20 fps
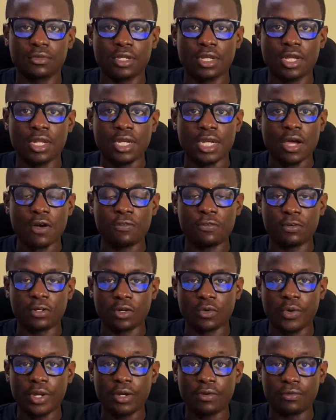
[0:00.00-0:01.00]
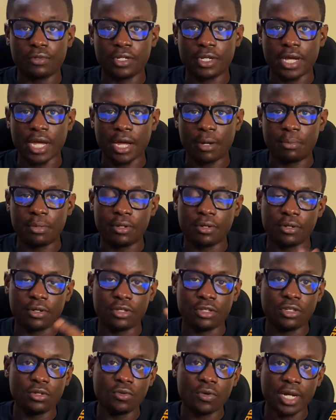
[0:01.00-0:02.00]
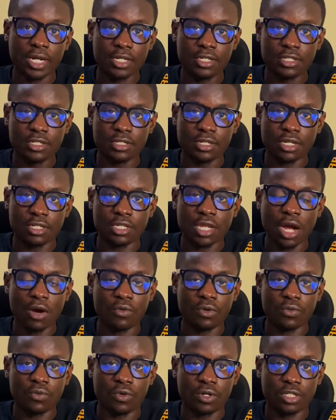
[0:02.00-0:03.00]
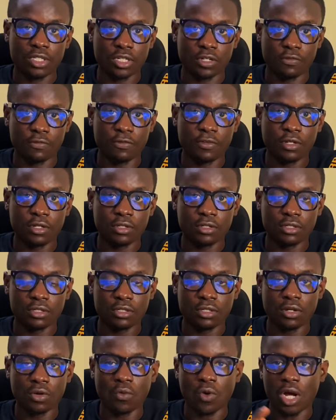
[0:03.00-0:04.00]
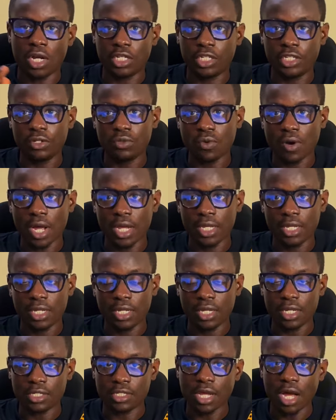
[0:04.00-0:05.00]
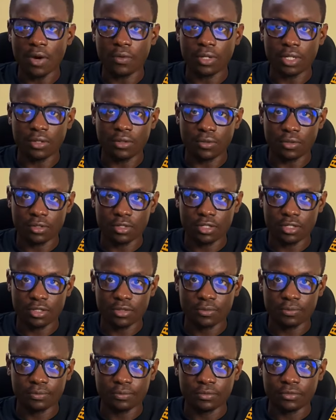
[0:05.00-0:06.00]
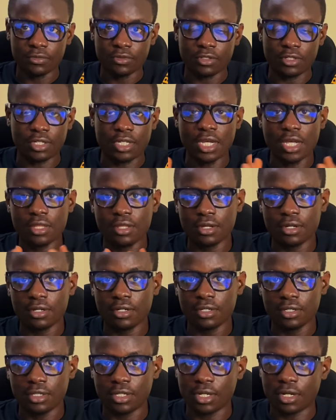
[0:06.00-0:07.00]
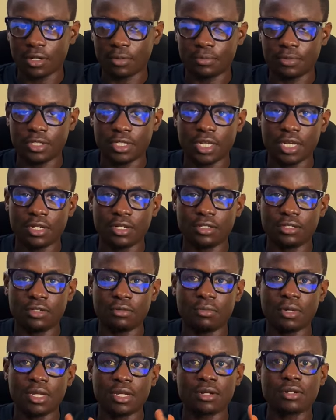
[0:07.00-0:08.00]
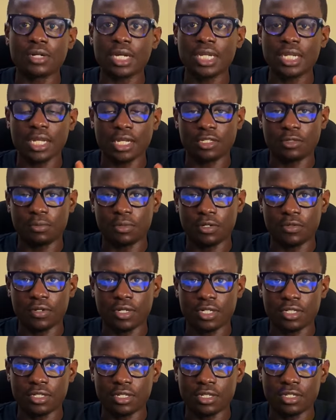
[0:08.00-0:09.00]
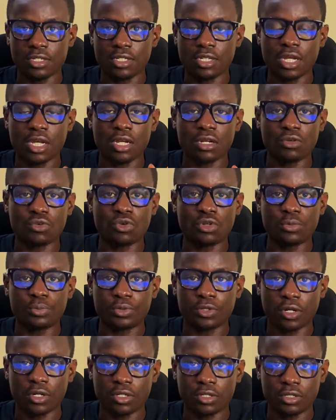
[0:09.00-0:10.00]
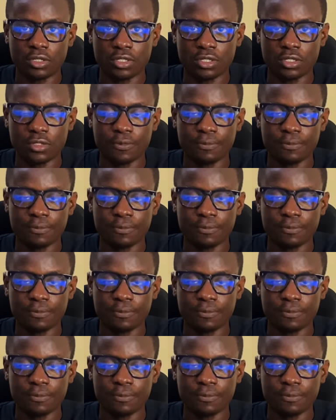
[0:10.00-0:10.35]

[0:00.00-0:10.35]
Now for a quick recap, UX is how it works and feels, while UI is how it looks. Together, they come together to make great experiences and good products.